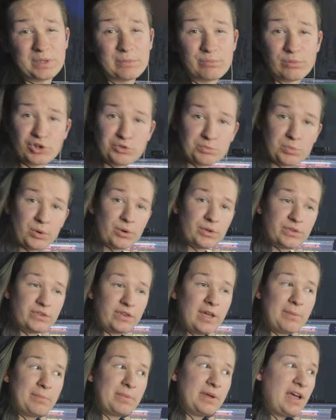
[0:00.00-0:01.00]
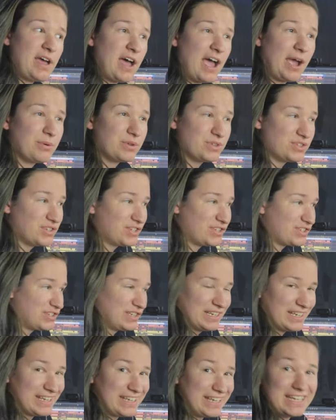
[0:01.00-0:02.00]
Beam Brush prototype, I was
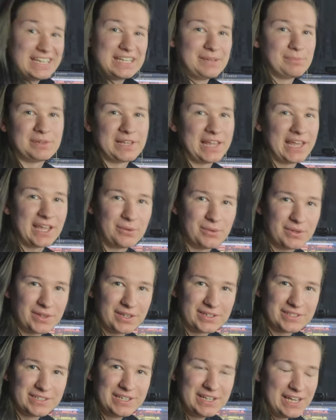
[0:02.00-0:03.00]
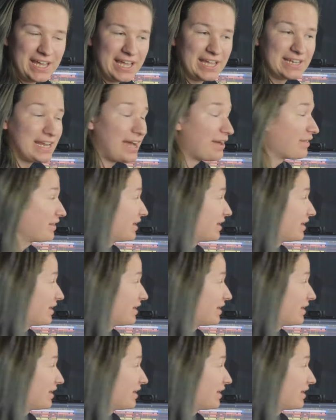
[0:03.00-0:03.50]
just giddy playing with it. And now